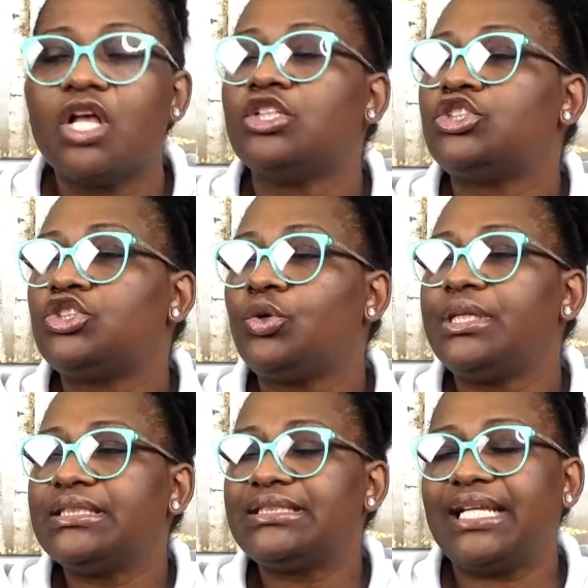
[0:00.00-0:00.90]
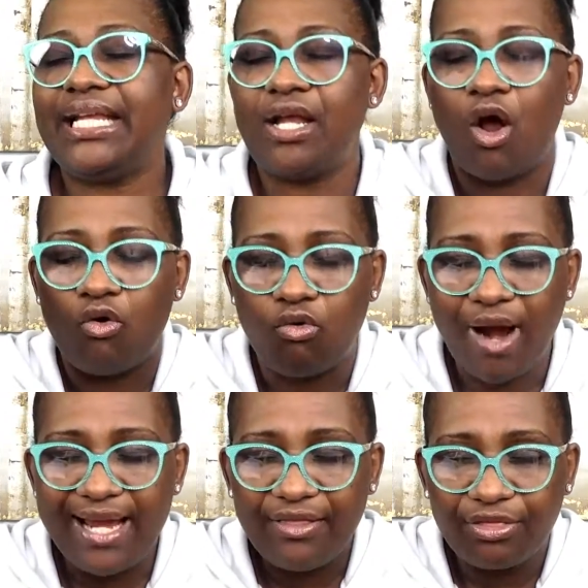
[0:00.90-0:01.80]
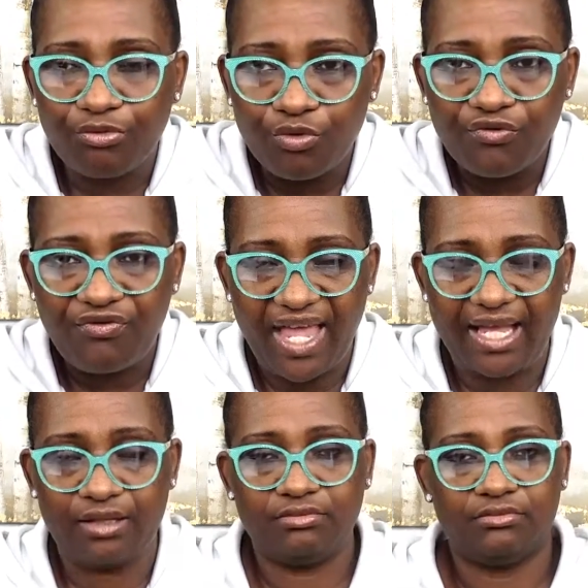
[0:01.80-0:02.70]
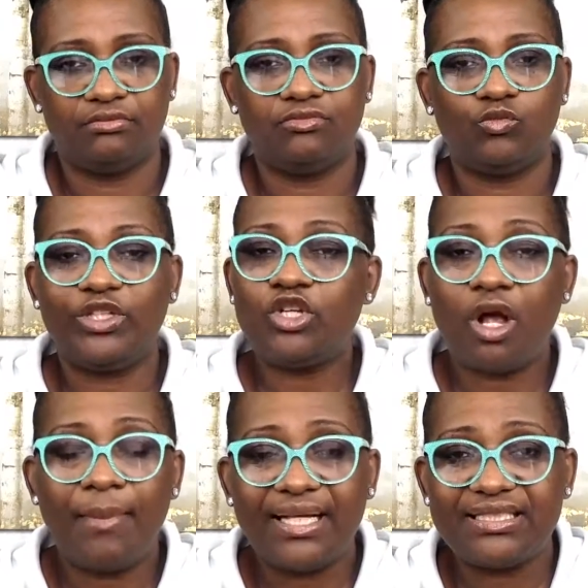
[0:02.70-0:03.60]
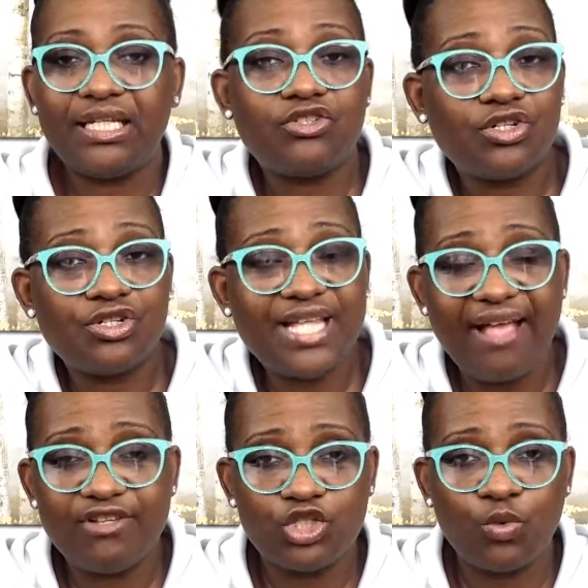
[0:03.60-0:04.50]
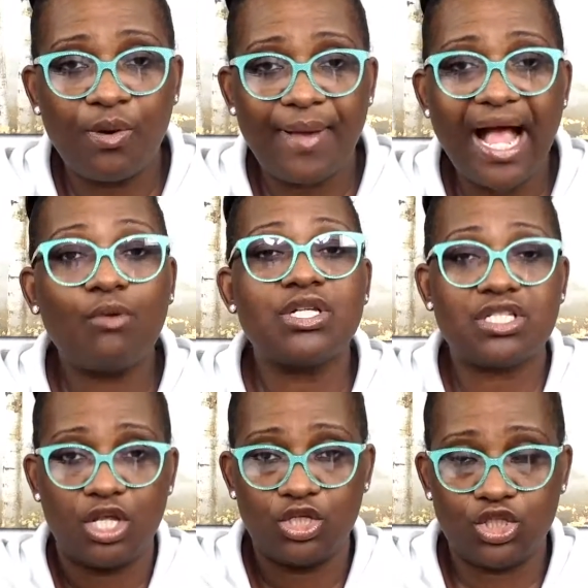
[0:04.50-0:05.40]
Students see right through fake. We talk about teachers having superpowers.